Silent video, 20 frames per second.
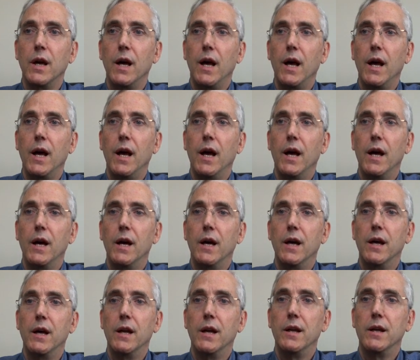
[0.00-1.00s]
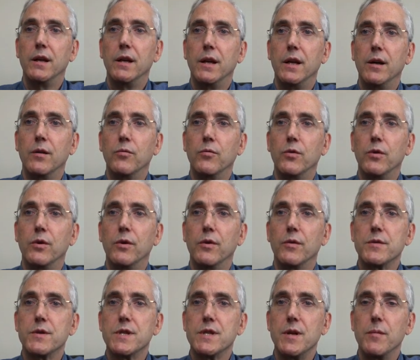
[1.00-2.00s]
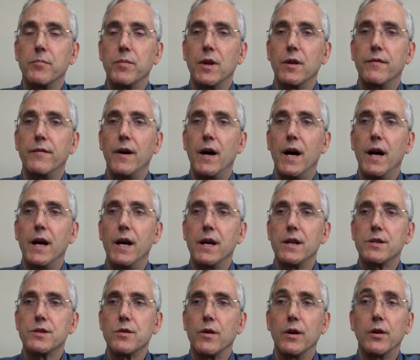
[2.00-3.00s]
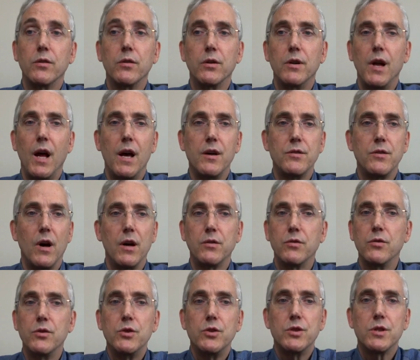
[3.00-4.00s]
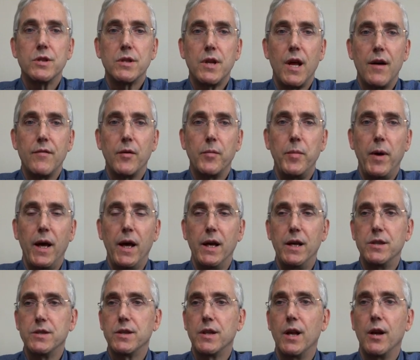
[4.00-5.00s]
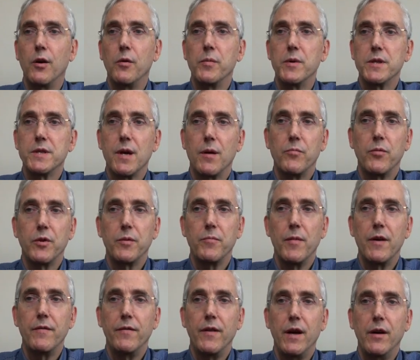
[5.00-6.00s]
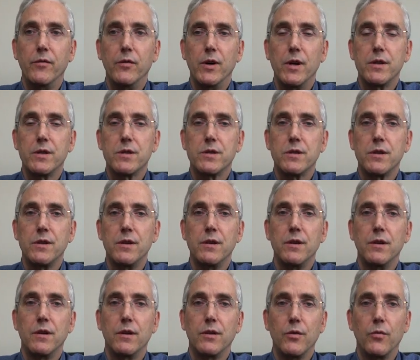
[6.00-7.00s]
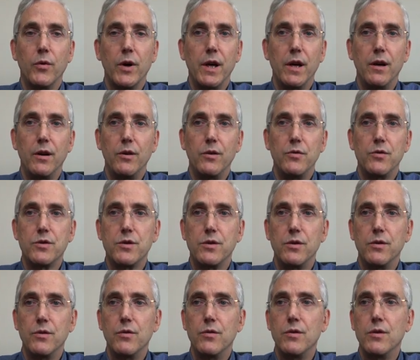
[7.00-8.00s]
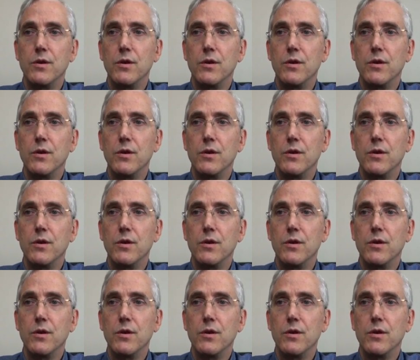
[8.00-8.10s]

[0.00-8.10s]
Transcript: and it will simplify it. So I could just have a page that opens up with my favorites the way it used to.